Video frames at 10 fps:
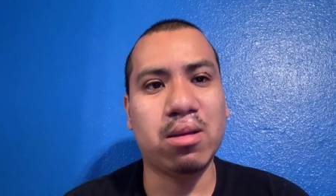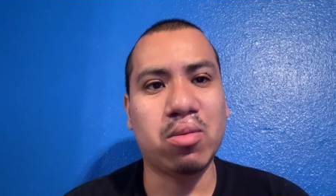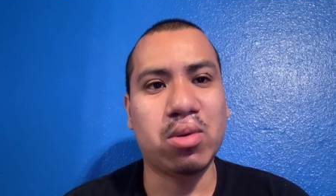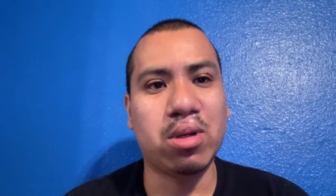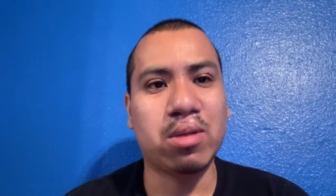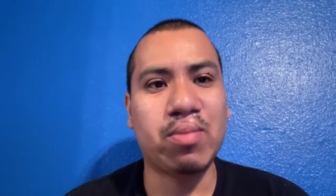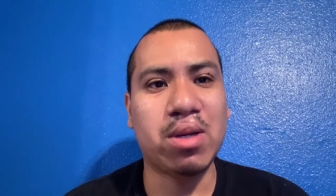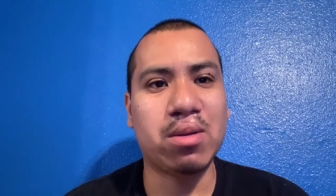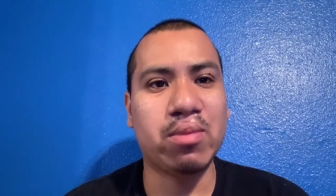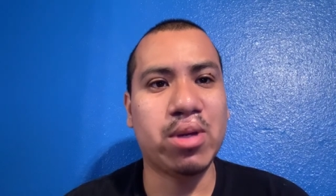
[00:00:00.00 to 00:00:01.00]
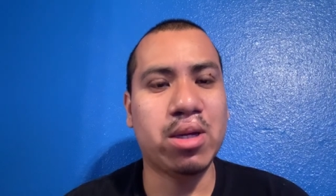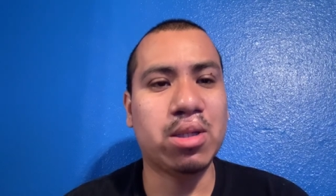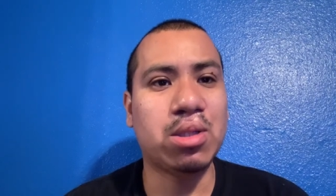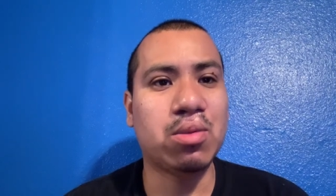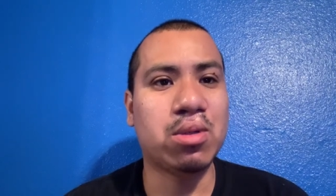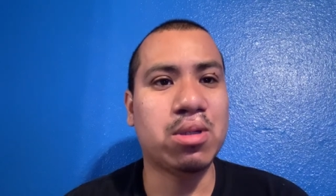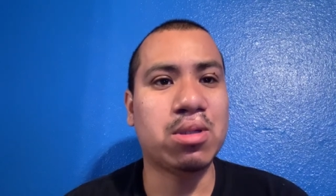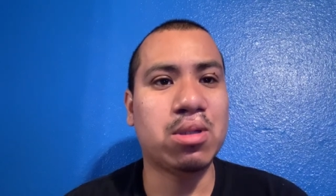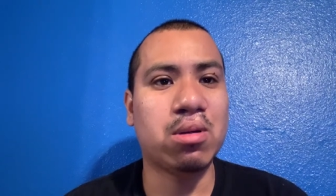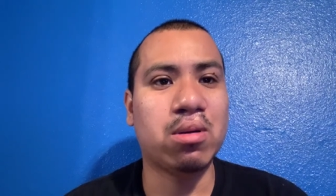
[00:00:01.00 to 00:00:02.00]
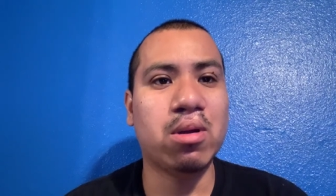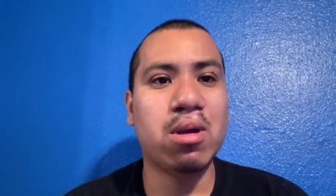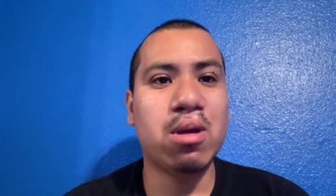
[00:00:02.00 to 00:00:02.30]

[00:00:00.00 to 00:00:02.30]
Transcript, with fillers: where it becomes a big issue, where you start